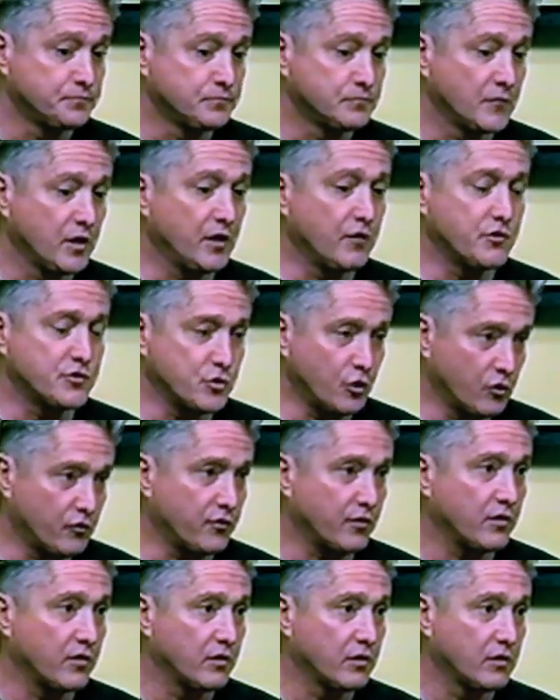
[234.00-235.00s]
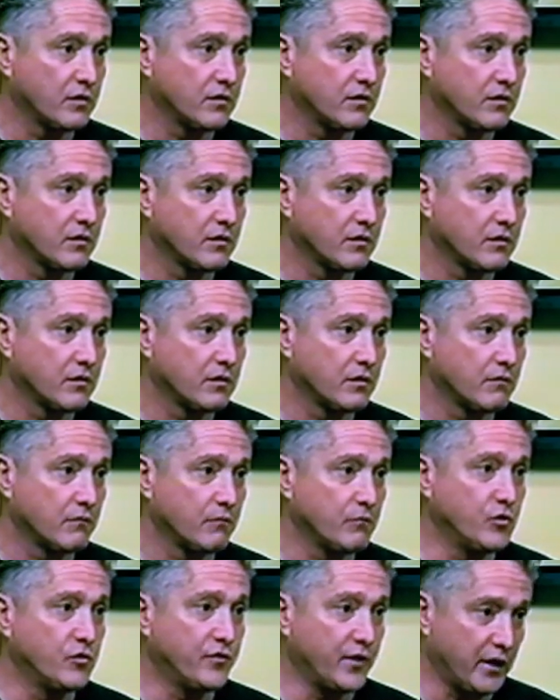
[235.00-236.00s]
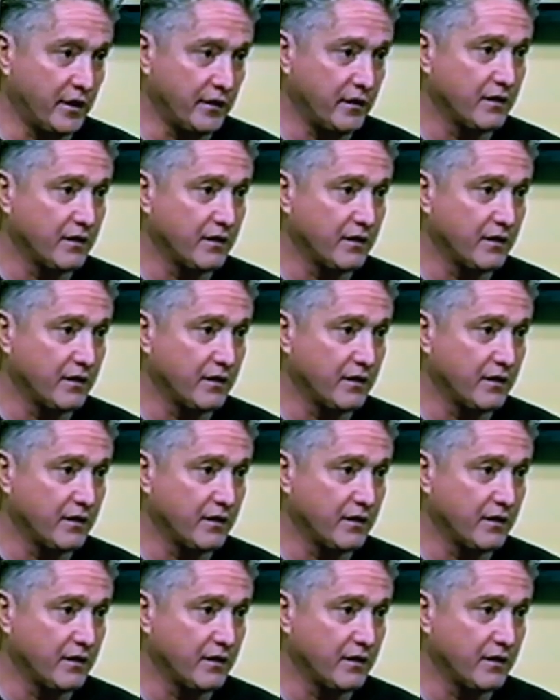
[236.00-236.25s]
It was over. Move on.